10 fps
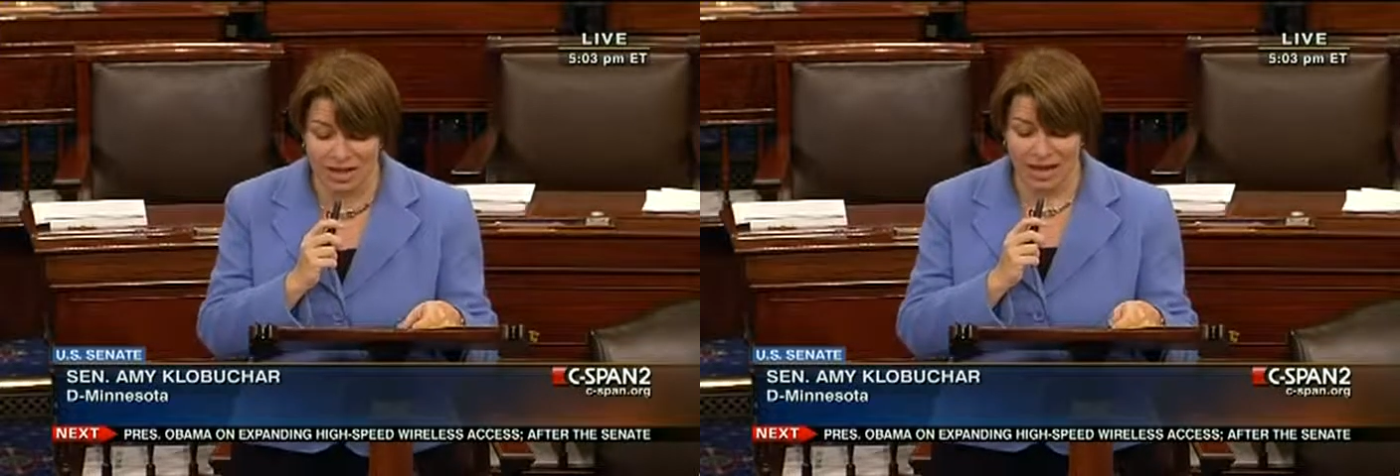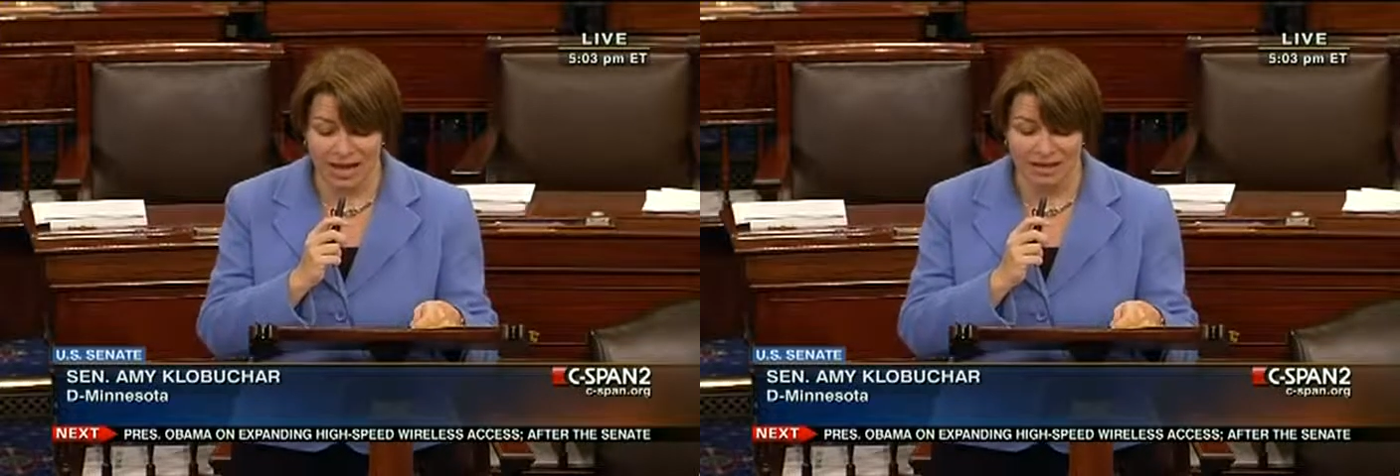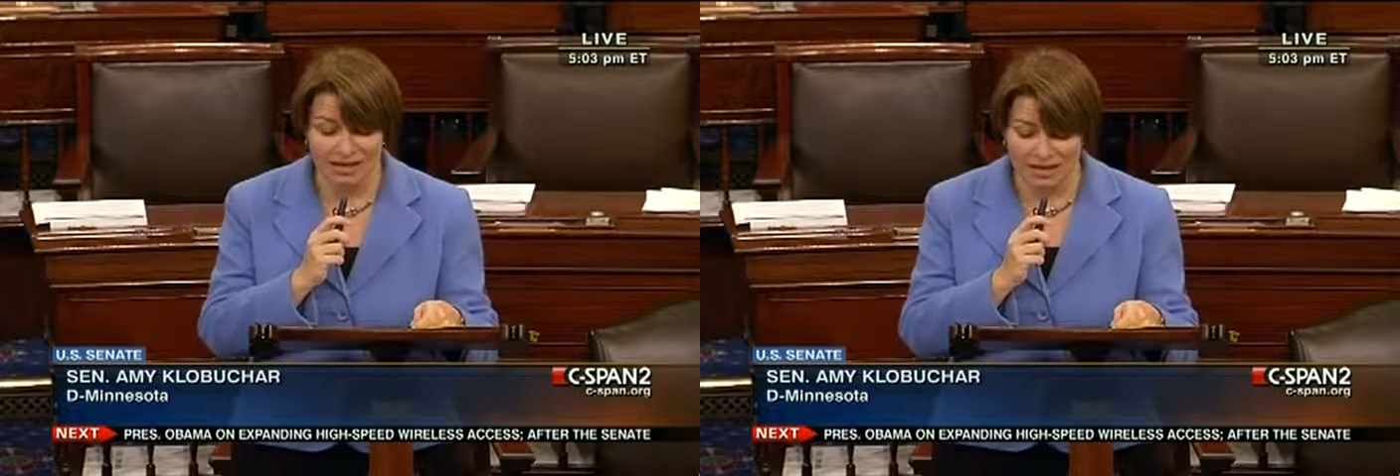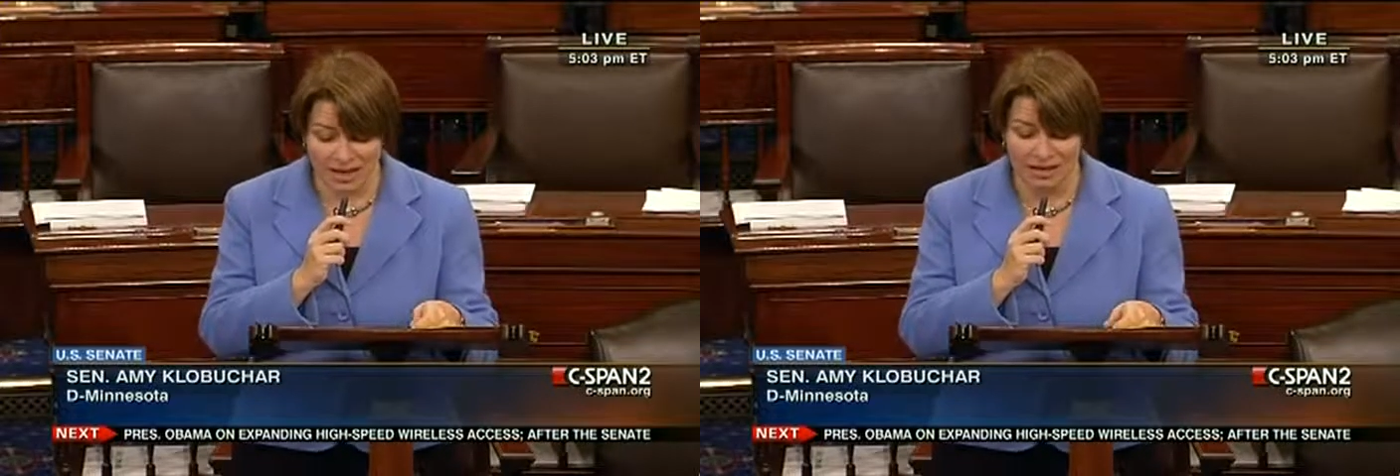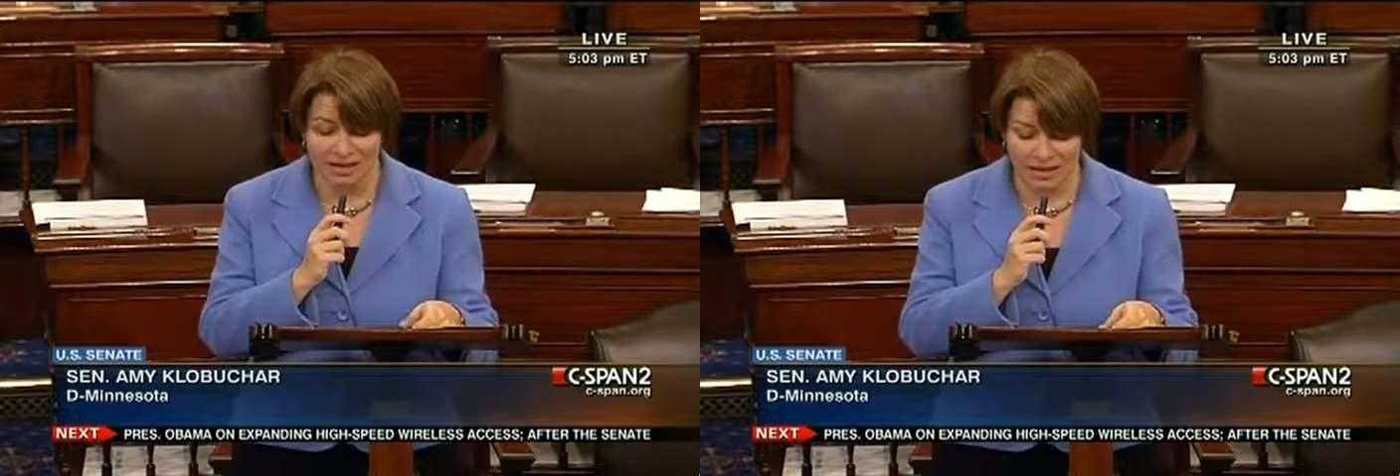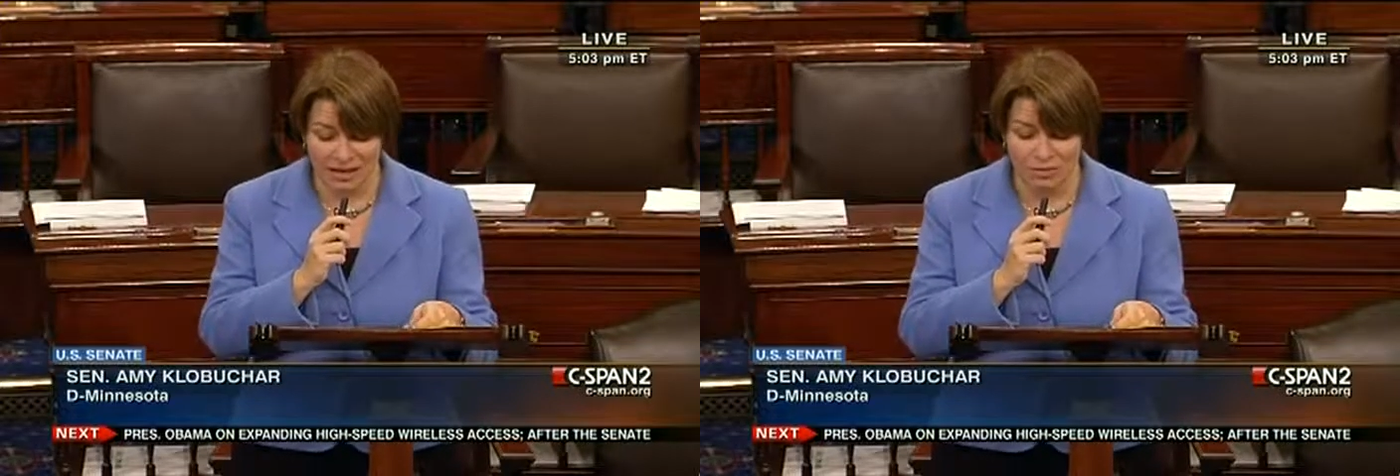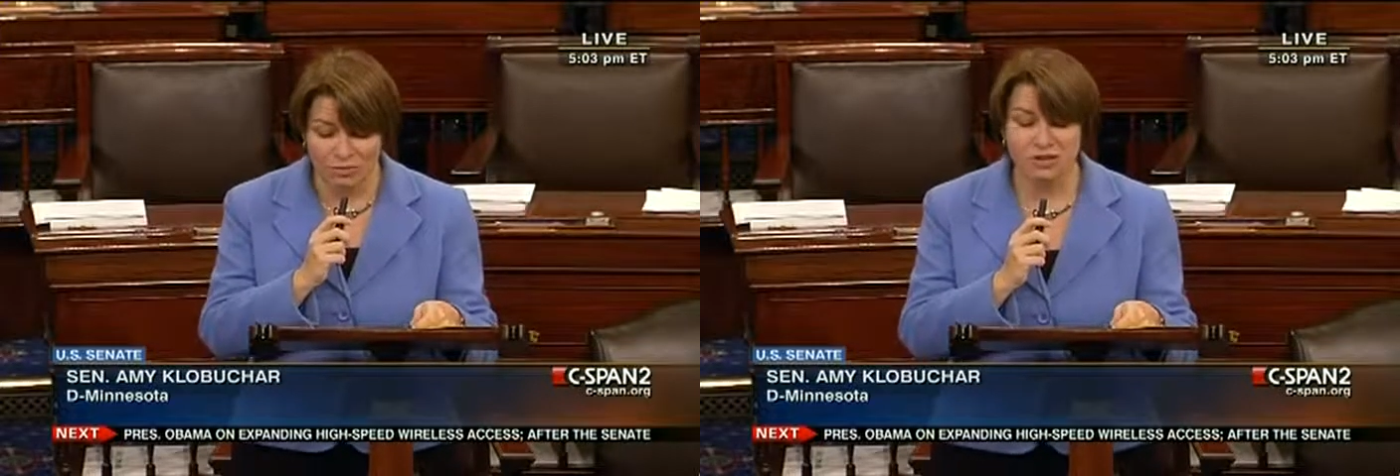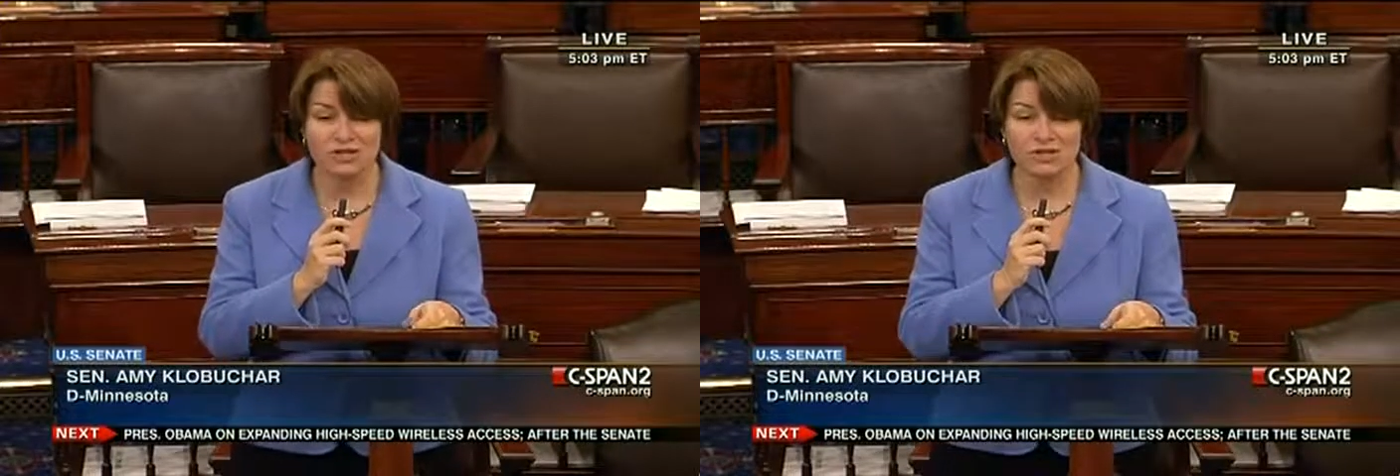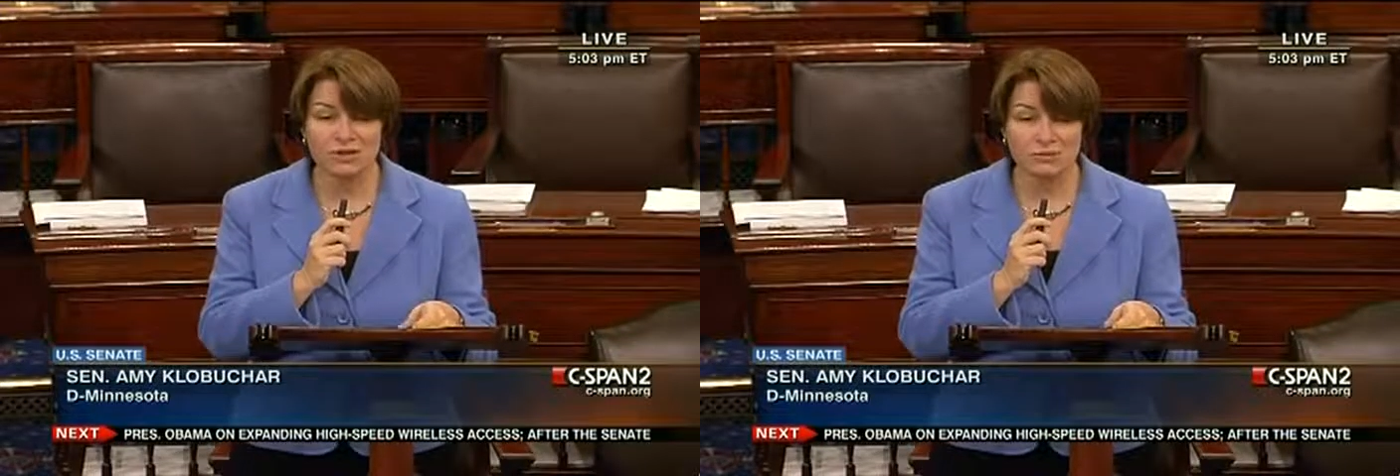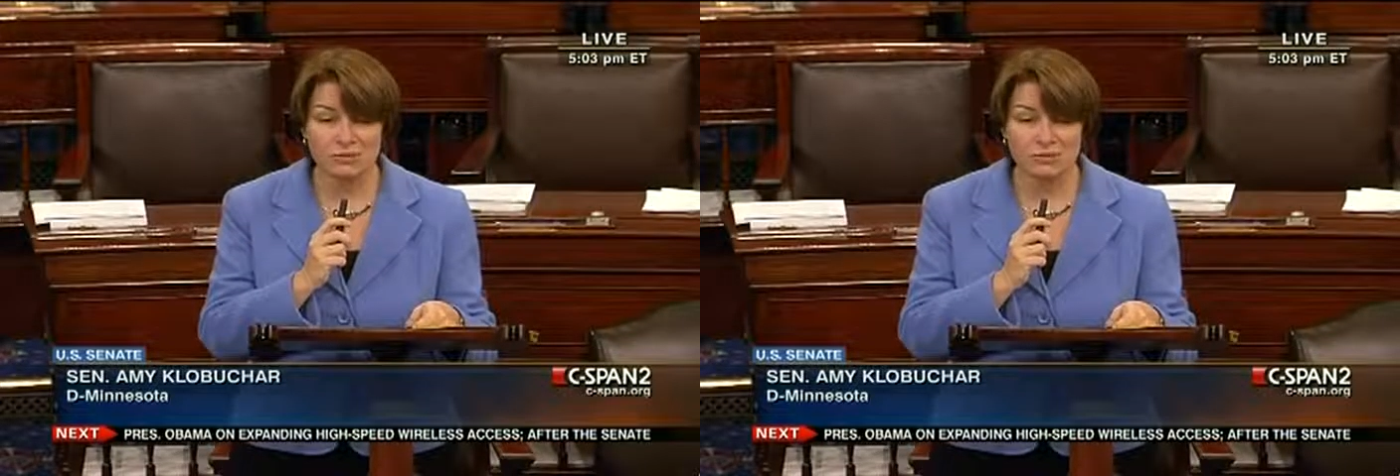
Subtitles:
and the Senate then resume